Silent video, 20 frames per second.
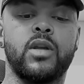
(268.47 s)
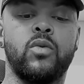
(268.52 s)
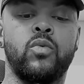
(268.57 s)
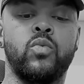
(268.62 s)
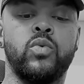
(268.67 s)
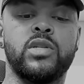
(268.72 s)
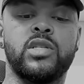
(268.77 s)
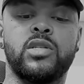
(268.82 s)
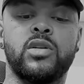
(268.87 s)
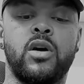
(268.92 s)

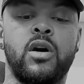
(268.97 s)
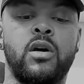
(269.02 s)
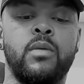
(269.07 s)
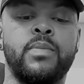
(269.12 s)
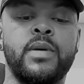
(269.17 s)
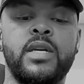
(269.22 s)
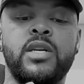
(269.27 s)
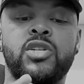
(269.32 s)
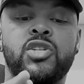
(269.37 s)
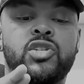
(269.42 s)

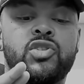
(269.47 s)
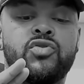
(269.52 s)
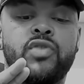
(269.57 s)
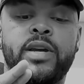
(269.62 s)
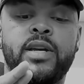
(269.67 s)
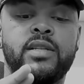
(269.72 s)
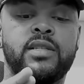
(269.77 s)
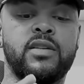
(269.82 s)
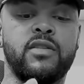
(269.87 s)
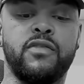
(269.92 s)
Wasabi
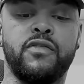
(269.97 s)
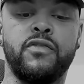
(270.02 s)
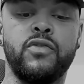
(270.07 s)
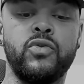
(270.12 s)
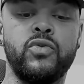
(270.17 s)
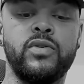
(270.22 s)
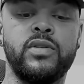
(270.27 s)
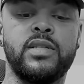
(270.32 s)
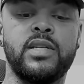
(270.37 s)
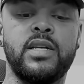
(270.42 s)
straight to
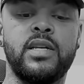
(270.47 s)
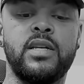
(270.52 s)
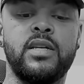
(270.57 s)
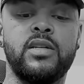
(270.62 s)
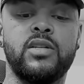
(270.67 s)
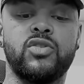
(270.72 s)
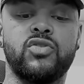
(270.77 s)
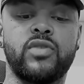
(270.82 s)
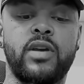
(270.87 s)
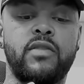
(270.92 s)
Fousey,
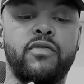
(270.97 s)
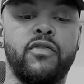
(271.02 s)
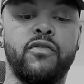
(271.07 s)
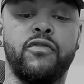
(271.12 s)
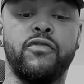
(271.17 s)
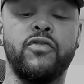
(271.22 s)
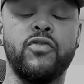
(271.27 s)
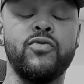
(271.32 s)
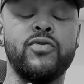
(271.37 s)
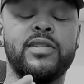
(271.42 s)
straight from
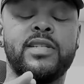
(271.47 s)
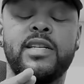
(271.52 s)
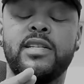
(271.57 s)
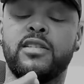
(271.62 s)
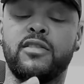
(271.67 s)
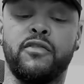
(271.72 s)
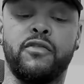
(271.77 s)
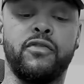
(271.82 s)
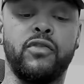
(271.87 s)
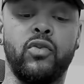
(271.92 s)
Fousey to
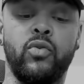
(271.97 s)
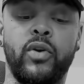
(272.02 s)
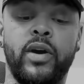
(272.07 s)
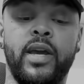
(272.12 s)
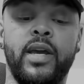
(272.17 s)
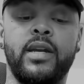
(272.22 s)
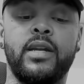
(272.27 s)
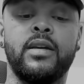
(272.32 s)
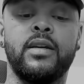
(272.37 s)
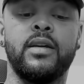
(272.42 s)

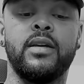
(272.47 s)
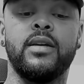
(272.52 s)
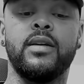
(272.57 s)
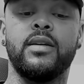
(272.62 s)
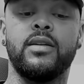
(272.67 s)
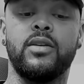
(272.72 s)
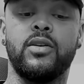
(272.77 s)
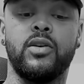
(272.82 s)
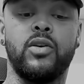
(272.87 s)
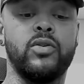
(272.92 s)
Floyd,
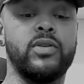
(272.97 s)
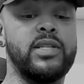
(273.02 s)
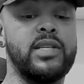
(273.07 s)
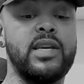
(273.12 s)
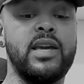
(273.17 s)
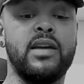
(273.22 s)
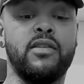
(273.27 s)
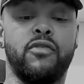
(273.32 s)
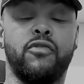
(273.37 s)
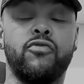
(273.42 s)
you know. So he
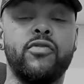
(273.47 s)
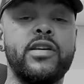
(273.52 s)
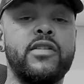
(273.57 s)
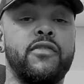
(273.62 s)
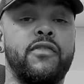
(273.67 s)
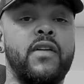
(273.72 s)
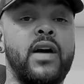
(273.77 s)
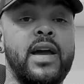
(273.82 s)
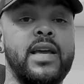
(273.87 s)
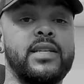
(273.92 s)
had three
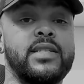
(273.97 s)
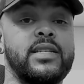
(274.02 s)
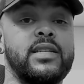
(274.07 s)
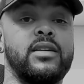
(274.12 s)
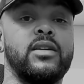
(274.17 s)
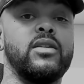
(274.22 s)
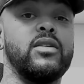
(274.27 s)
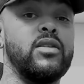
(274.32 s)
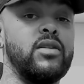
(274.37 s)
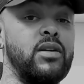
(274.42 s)
fights
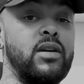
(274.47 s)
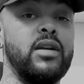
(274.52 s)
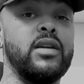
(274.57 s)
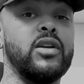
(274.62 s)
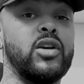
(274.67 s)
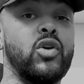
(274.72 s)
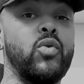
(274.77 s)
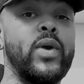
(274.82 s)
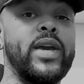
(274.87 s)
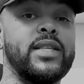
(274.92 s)
in
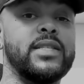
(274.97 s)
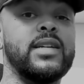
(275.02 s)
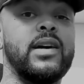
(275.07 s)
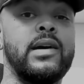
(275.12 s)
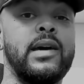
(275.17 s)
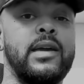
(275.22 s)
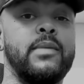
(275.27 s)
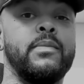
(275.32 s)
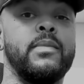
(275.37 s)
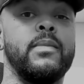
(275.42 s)
quick
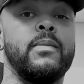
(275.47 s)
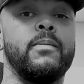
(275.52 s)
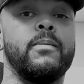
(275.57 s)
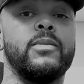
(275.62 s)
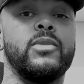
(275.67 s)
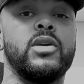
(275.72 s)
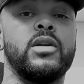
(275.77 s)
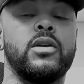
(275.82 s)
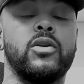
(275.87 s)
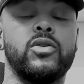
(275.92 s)
time,
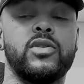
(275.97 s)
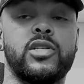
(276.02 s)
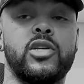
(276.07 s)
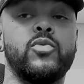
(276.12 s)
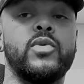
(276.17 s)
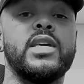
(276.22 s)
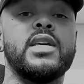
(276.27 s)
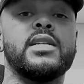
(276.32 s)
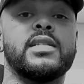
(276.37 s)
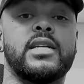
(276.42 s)
you know. So
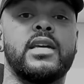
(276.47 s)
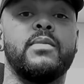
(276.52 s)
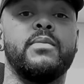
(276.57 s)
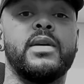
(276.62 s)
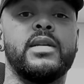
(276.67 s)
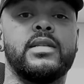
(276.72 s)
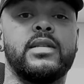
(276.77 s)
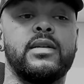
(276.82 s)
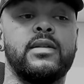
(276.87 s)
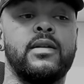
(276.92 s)
he is
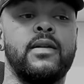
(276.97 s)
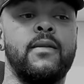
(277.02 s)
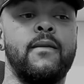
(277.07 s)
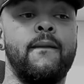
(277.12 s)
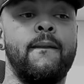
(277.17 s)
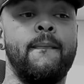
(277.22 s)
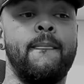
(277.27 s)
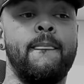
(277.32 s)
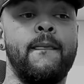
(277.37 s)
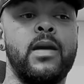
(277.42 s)
committed.
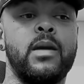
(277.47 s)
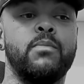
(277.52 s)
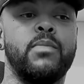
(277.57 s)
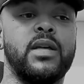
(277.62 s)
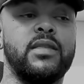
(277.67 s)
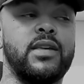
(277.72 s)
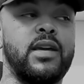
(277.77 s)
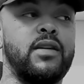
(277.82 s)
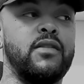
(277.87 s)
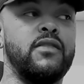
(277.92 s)
But
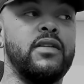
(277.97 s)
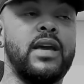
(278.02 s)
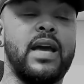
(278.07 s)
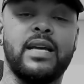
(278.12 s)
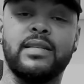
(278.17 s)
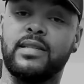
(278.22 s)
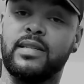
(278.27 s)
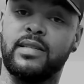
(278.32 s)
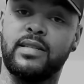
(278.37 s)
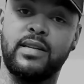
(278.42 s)
then,
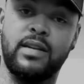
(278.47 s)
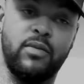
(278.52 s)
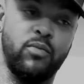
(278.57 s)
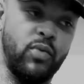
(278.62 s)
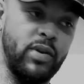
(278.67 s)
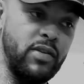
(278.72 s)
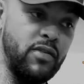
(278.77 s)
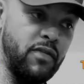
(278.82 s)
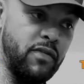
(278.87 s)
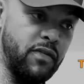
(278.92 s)
as I said,
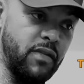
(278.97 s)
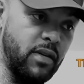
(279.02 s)
when you